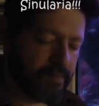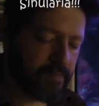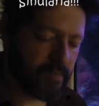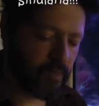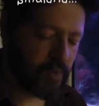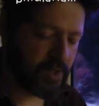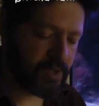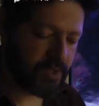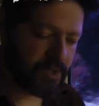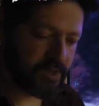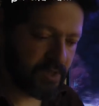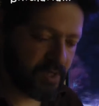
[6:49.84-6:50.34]

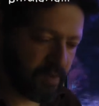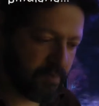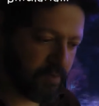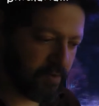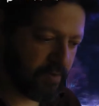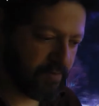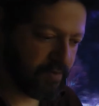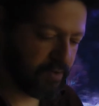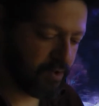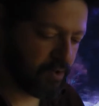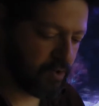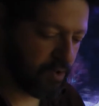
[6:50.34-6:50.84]
what's the name
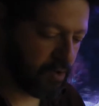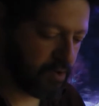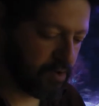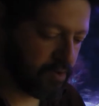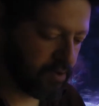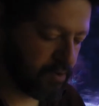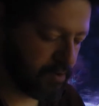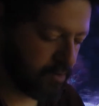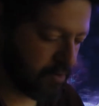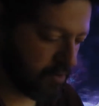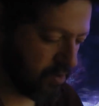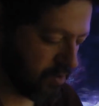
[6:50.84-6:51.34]
of the
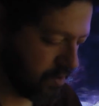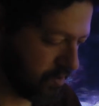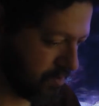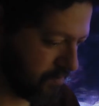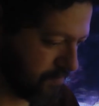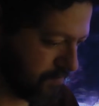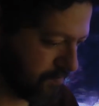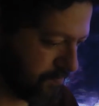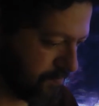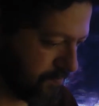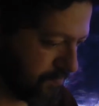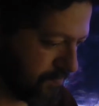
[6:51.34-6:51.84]

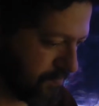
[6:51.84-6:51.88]
coral?